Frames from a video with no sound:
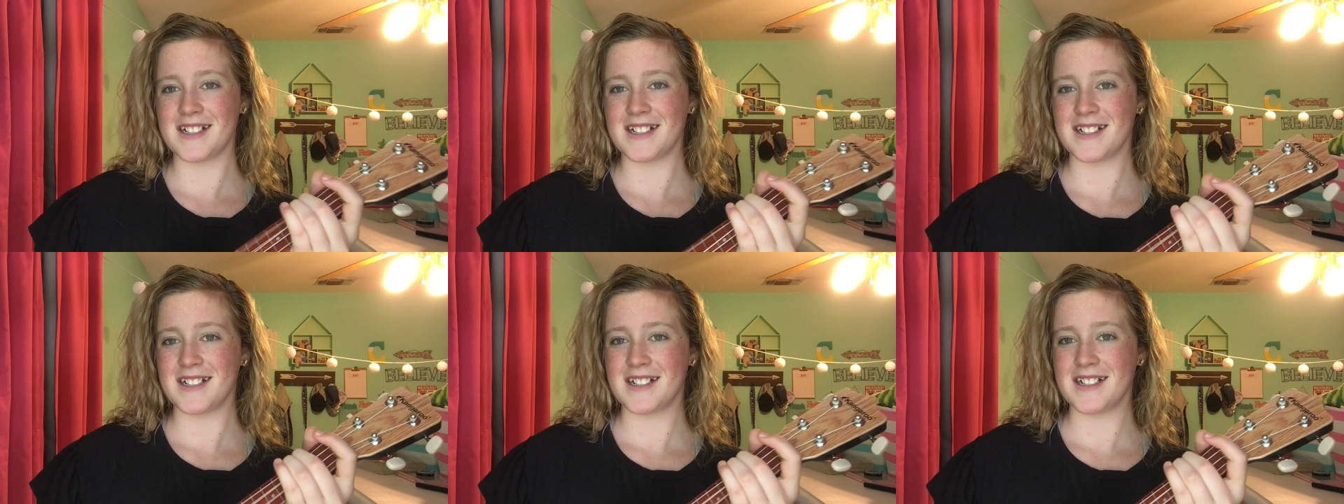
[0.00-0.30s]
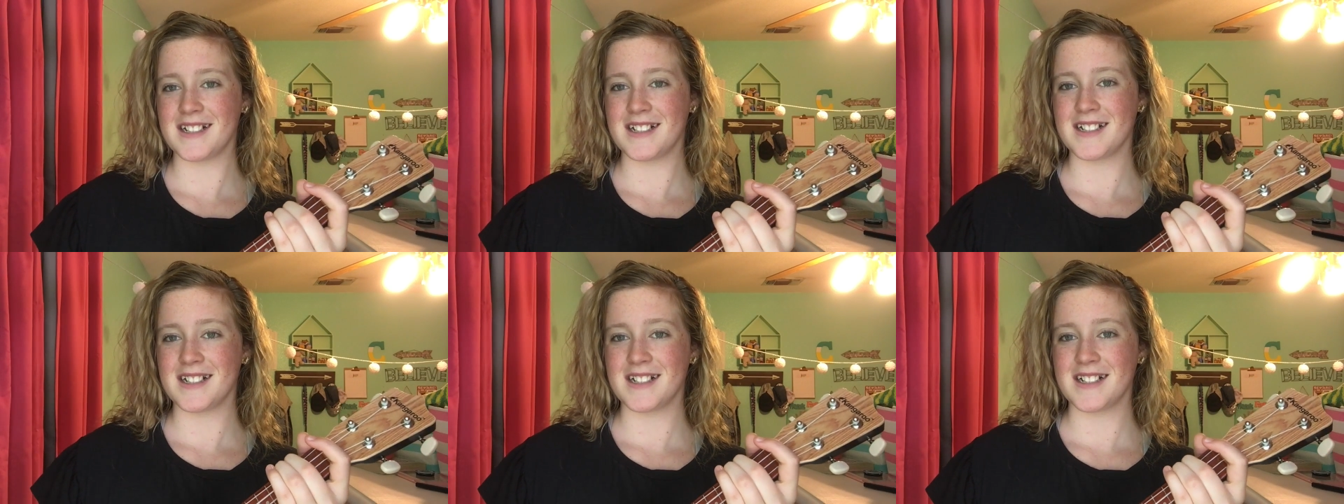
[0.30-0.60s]

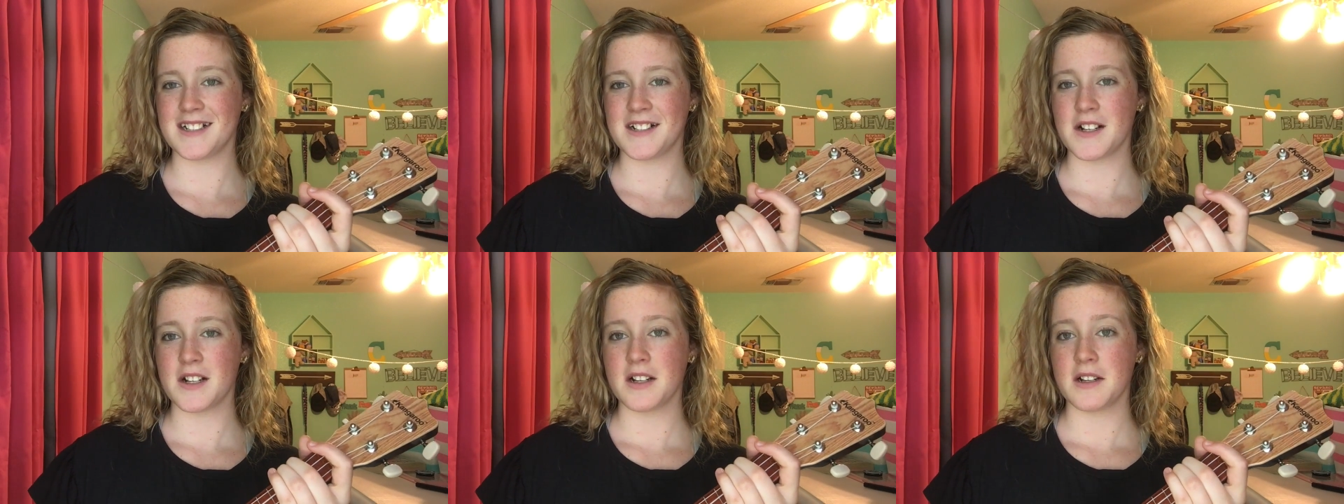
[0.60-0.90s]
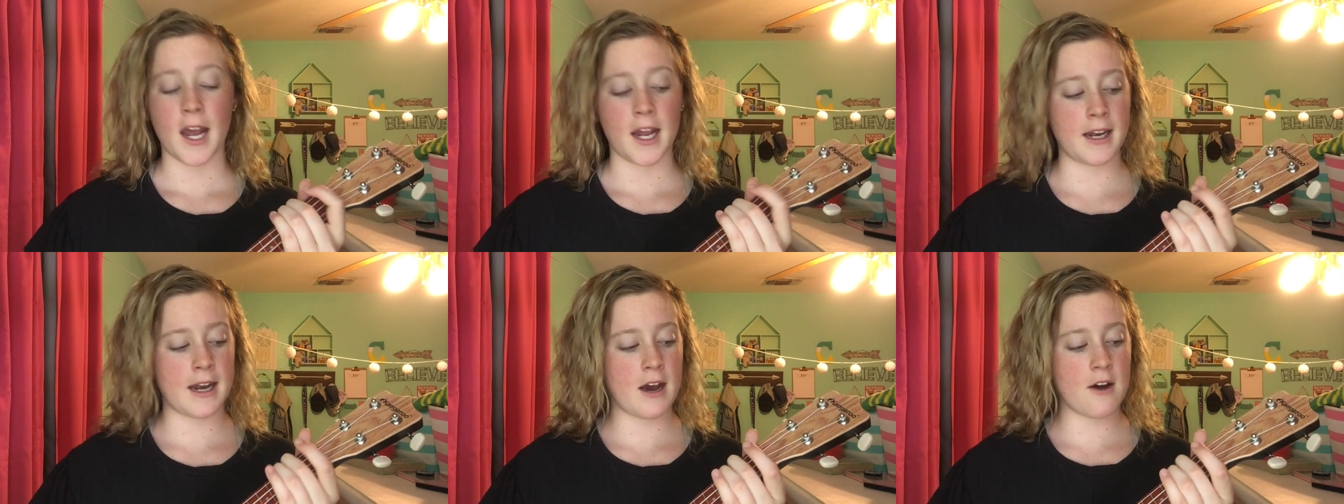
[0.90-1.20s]

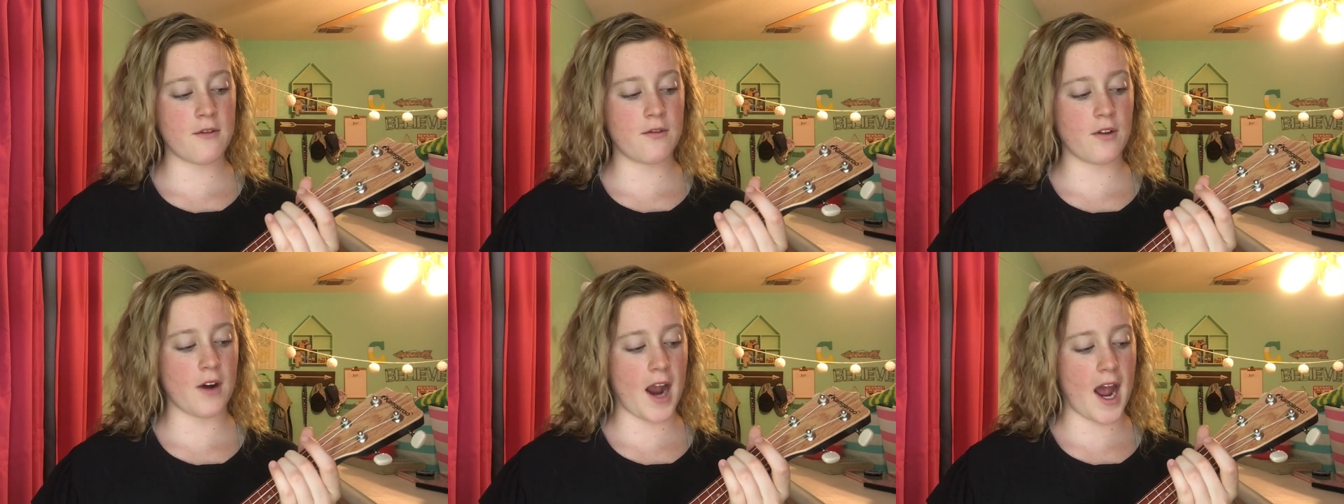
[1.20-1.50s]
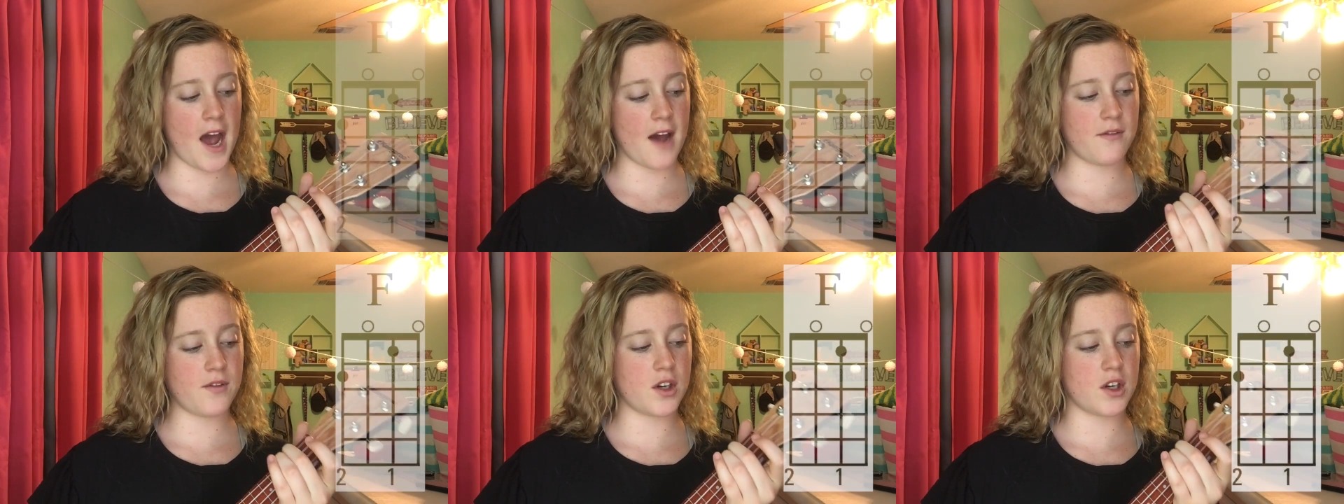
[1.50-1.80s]
And now for
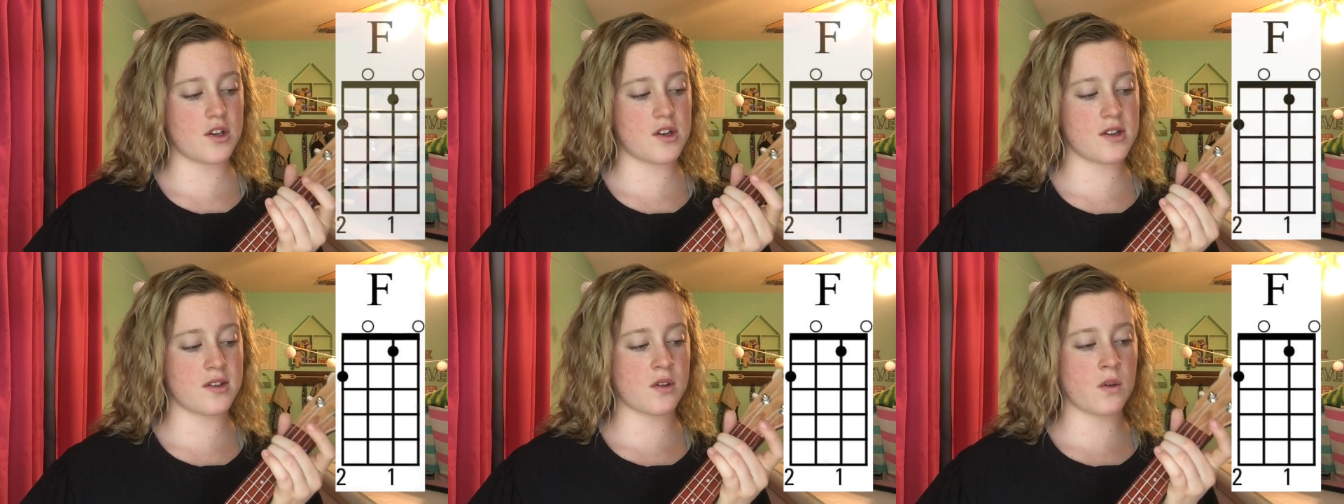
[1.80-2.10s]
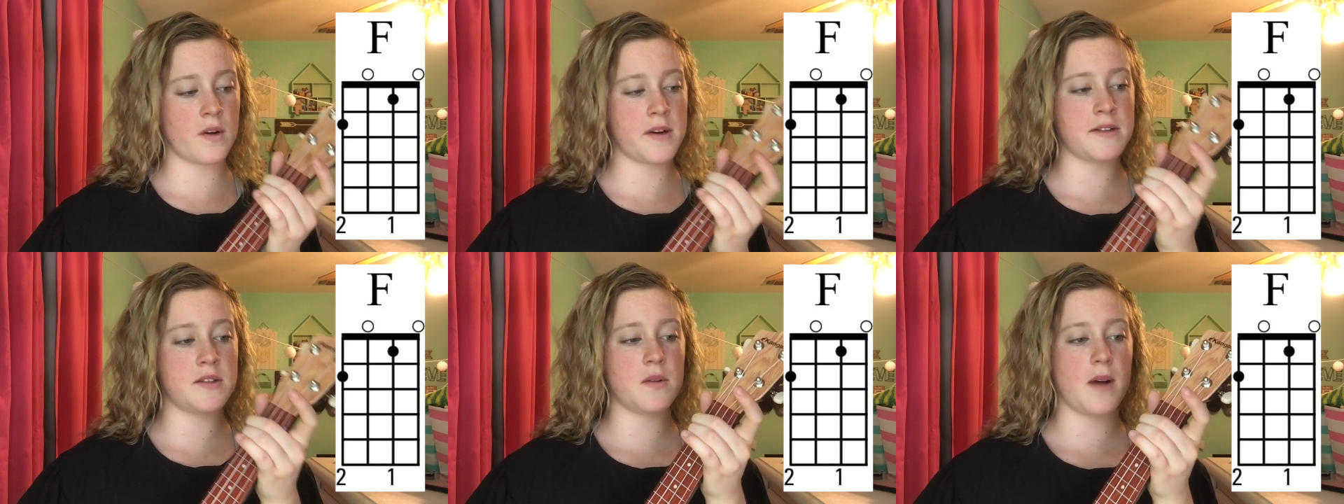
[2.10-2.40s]
F, you're just
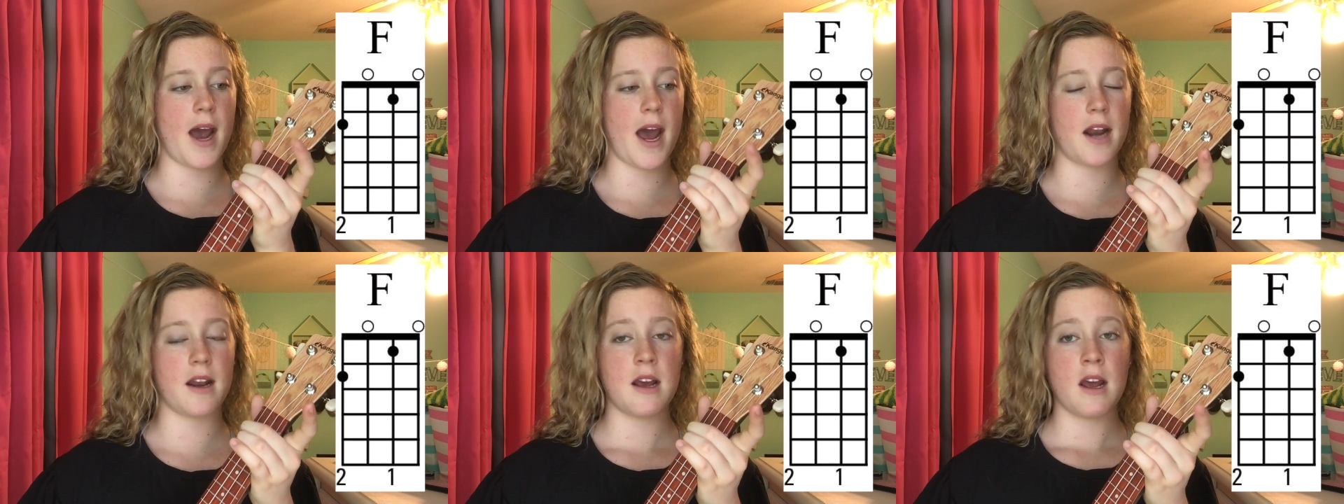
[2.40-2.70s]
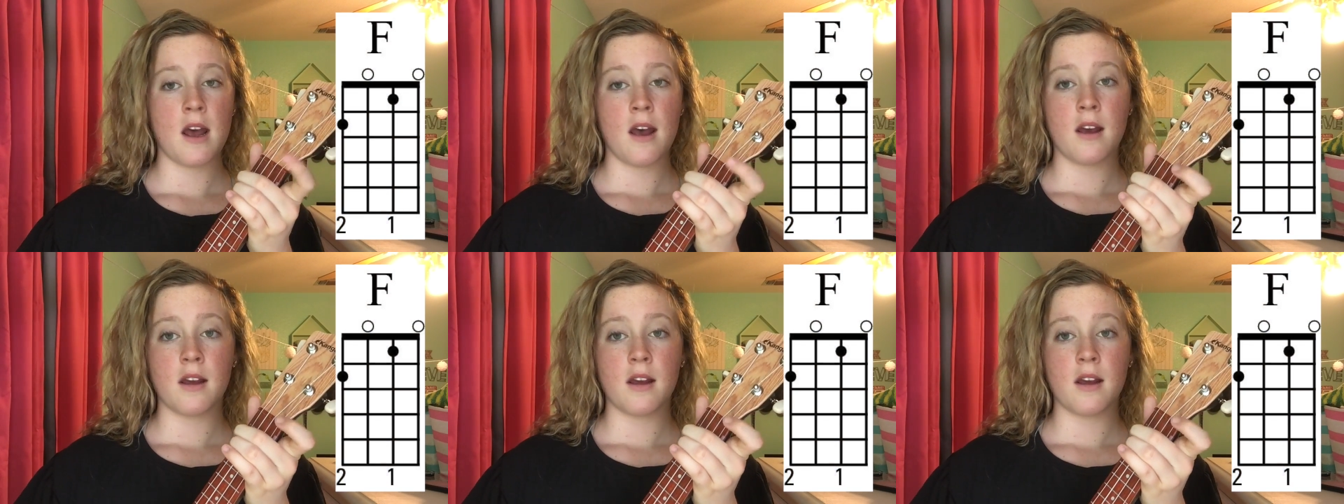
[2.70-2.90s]
going to add